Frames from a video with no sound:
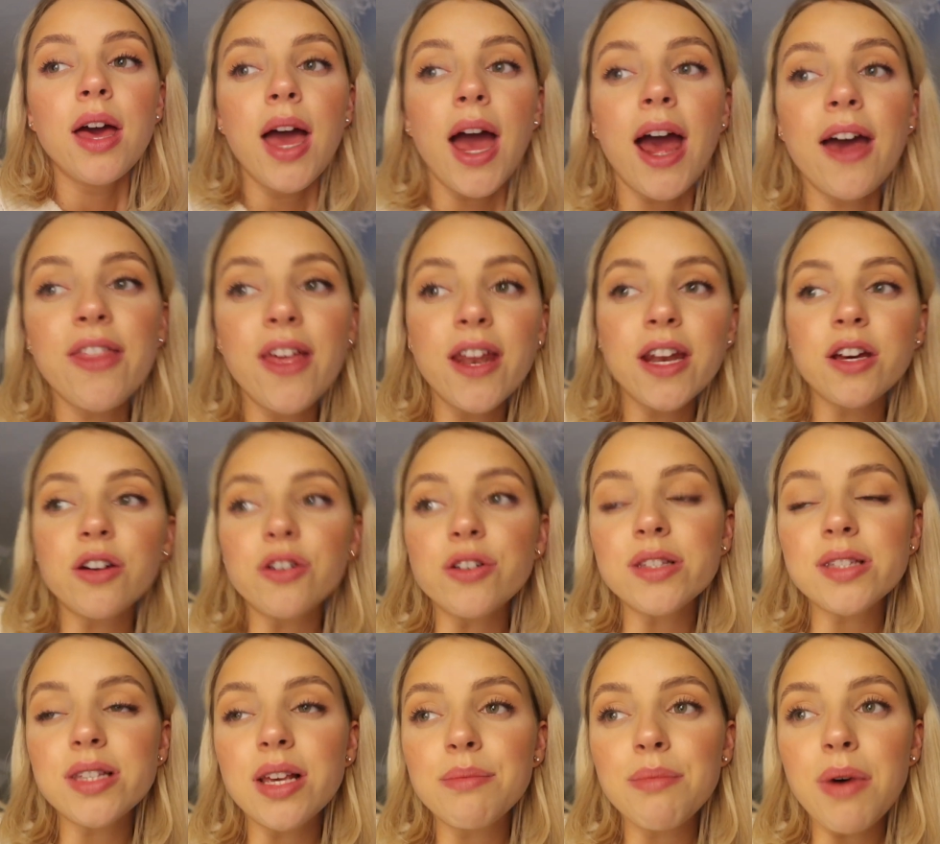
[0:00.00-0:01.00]
And then I
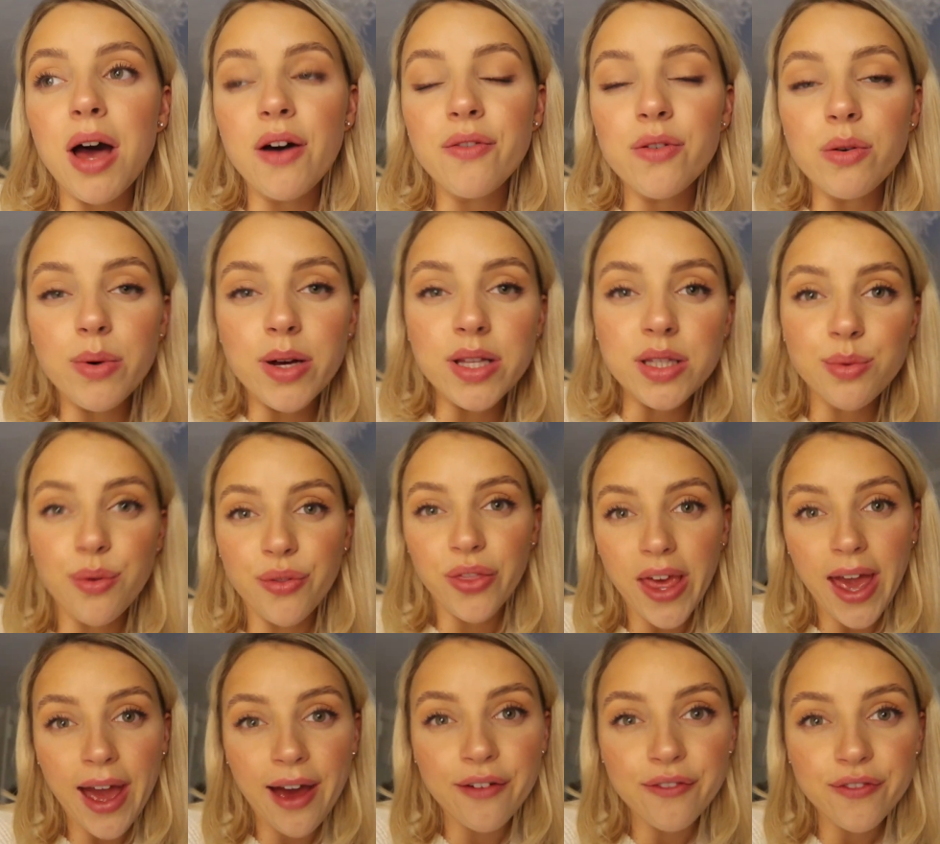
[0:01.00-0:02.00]
got some other ones with
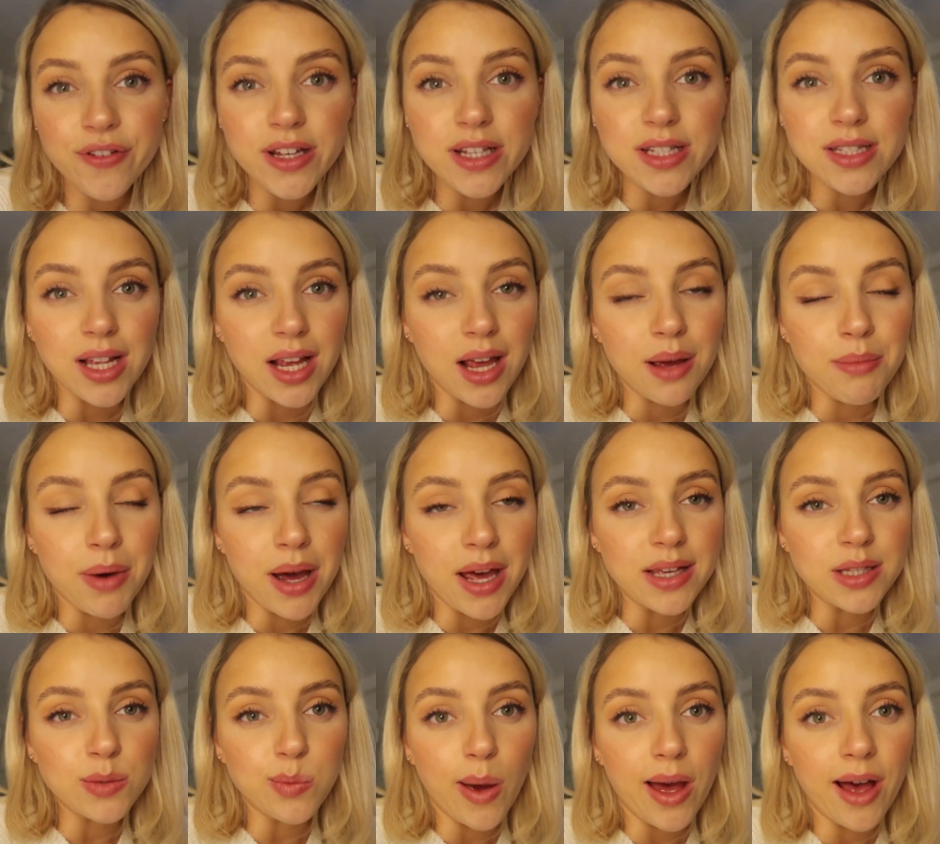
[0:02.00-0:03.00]
the outfits, like I
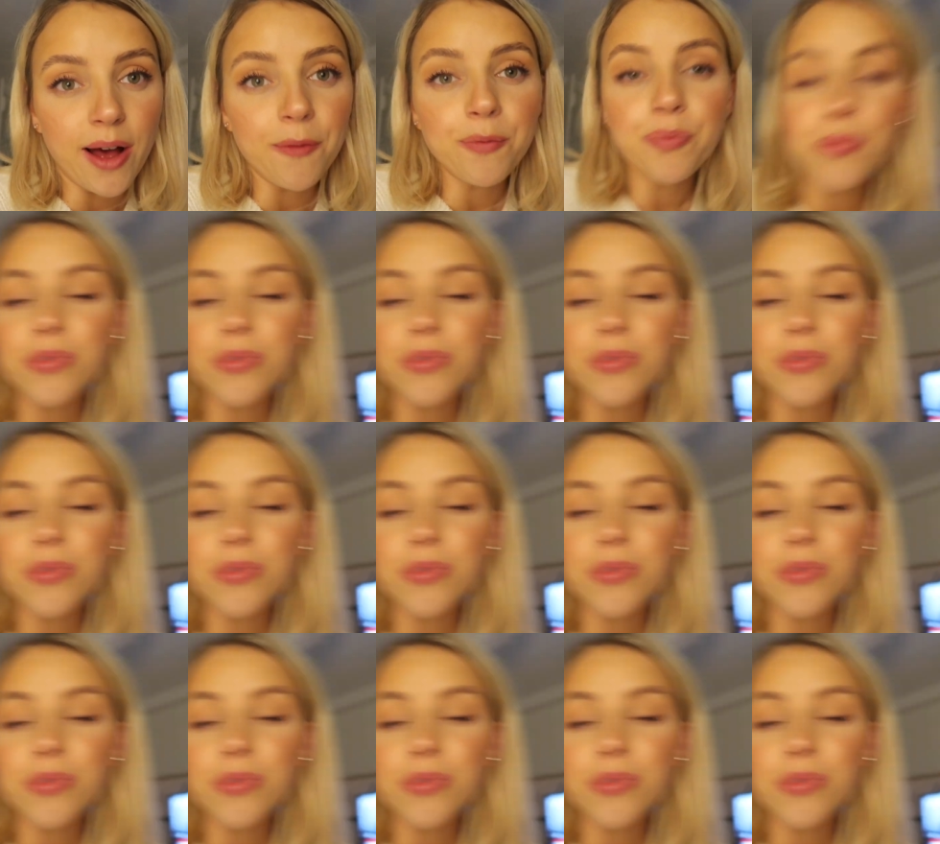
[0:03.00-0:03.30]
might as well.